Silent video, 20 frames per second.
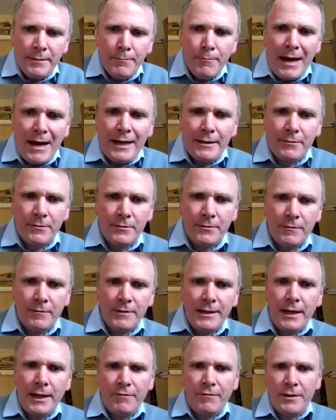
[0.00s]
matters
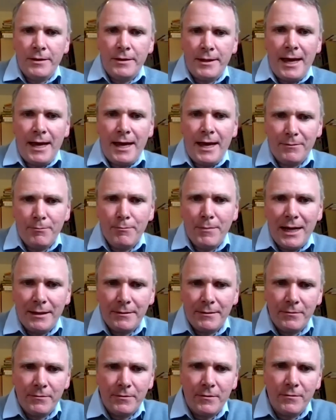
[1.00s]
of life and death,
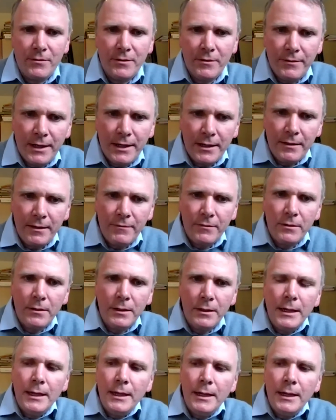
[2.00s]
matters of survival,